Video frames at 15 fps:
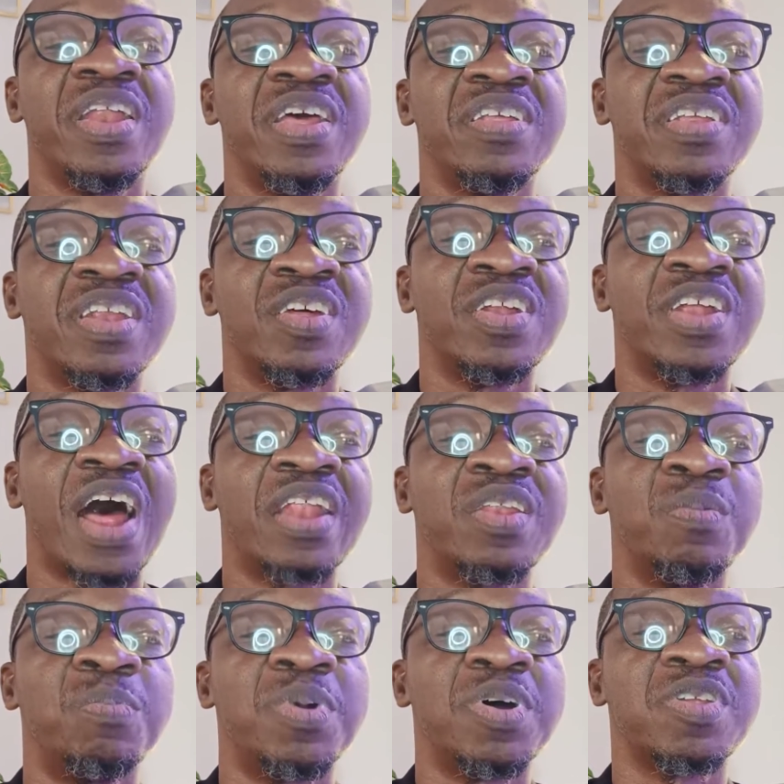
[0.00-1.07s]
there's another at
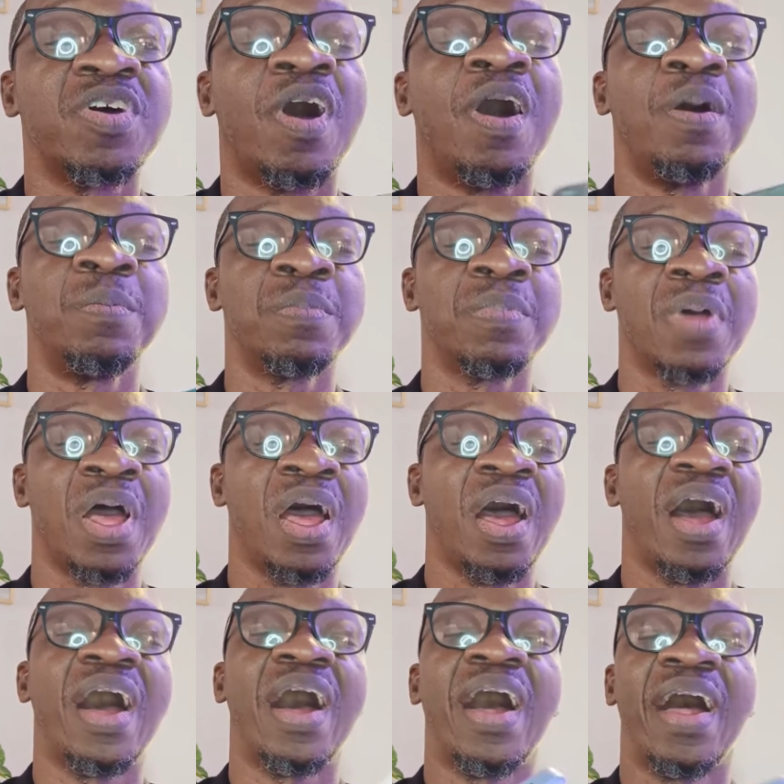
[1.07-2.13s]
the bottom,
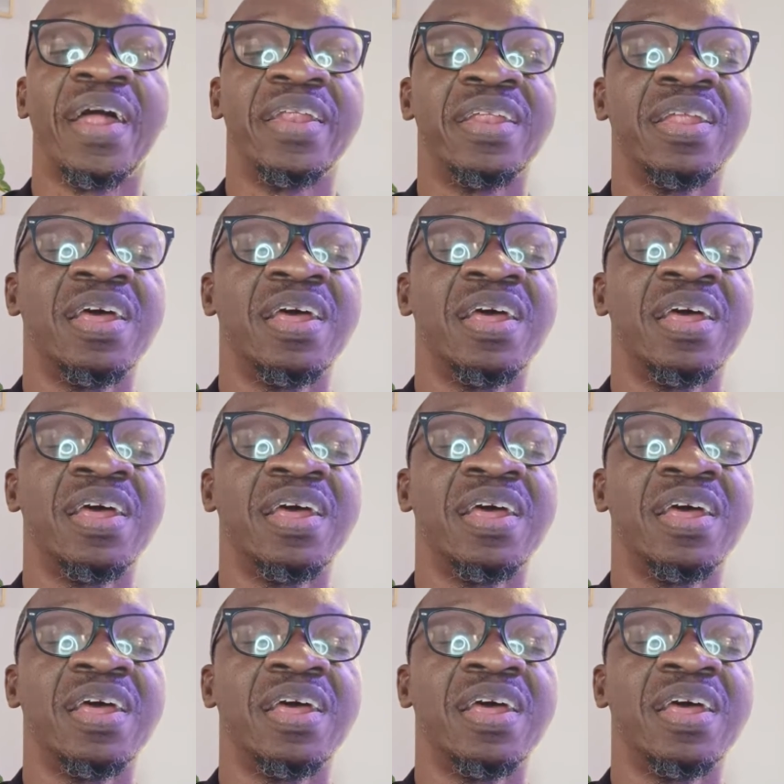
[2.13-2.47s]
and